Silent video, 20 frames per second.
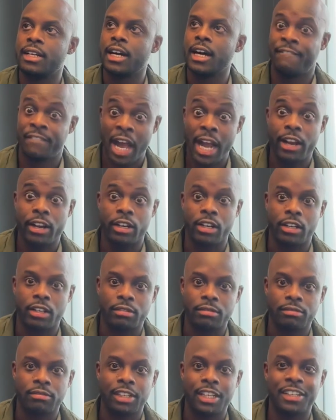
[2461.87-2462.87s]
I fired her.
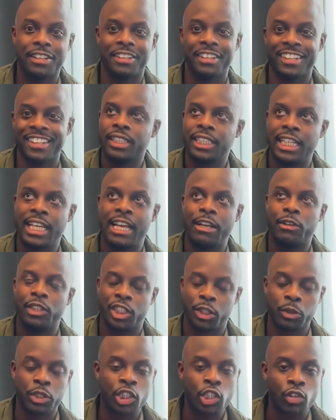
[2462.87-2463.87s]
She
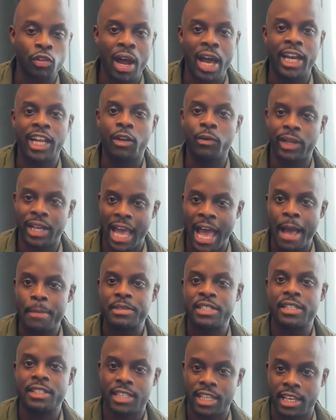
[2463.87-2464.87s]
was chronic with
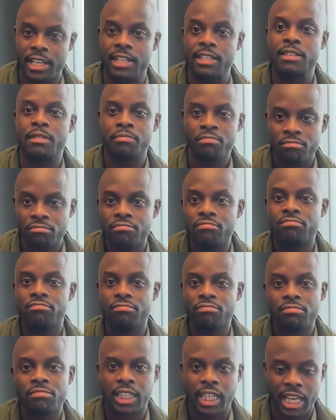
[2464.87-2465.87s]
absenteeism.
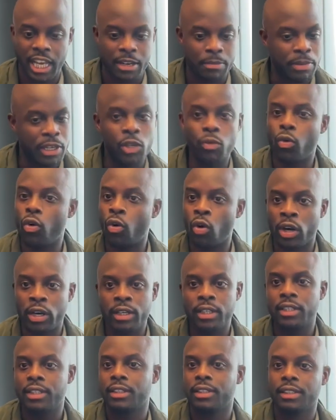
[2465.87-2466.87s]
She had been
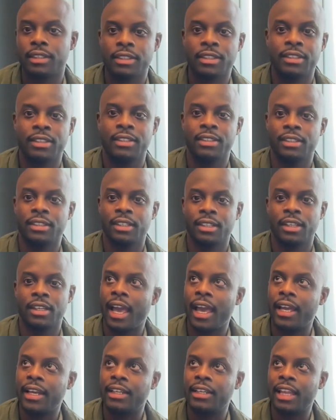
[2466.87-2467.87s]
warned.
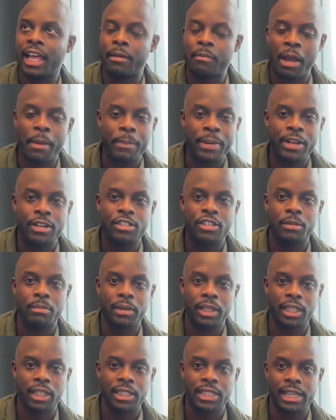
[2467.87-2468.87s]
And like my parents are
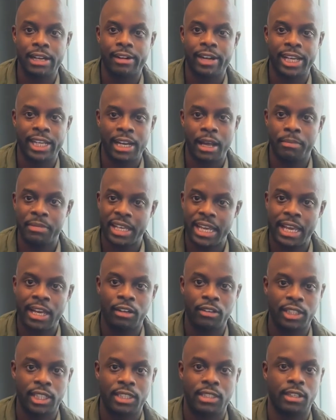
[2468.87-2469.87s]
military and I'm the
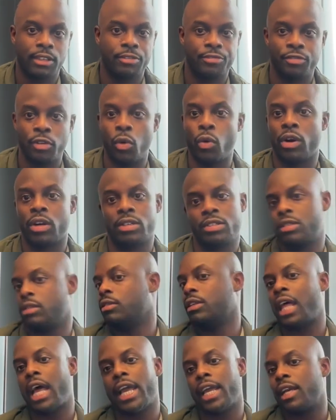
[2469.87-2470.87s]
eldest of four. So
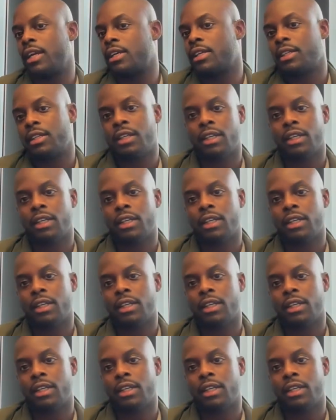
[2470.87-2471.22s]
like